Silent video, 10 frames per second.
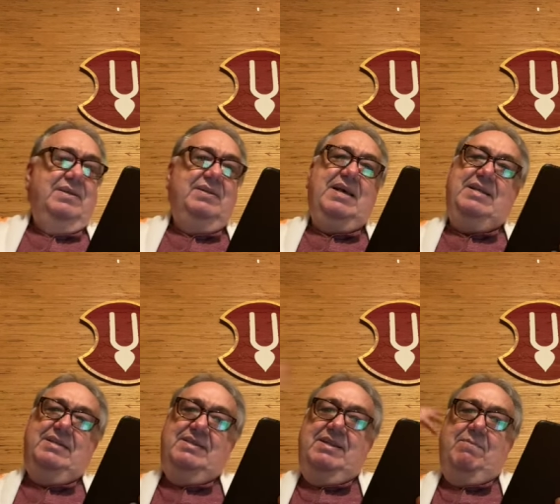That
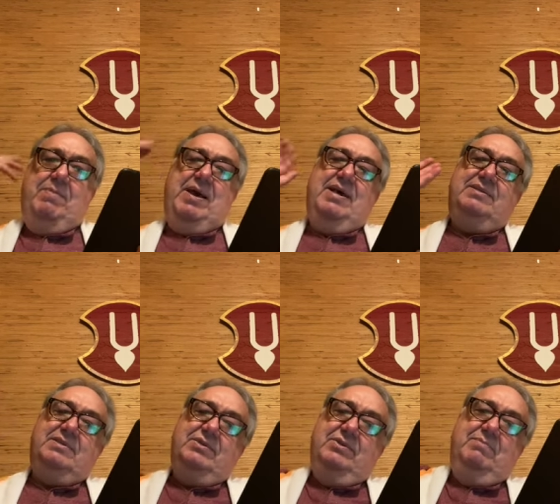is in the
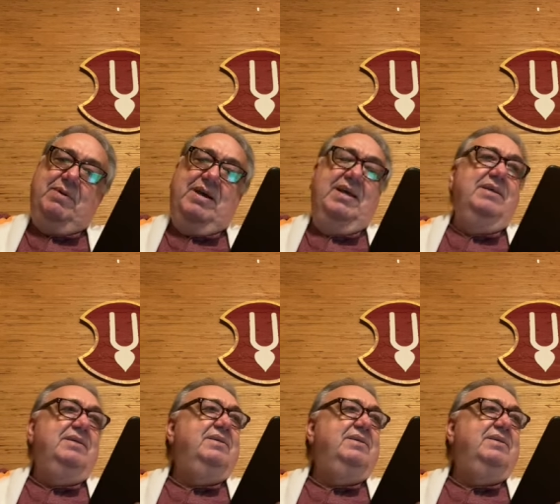past. Goodbye.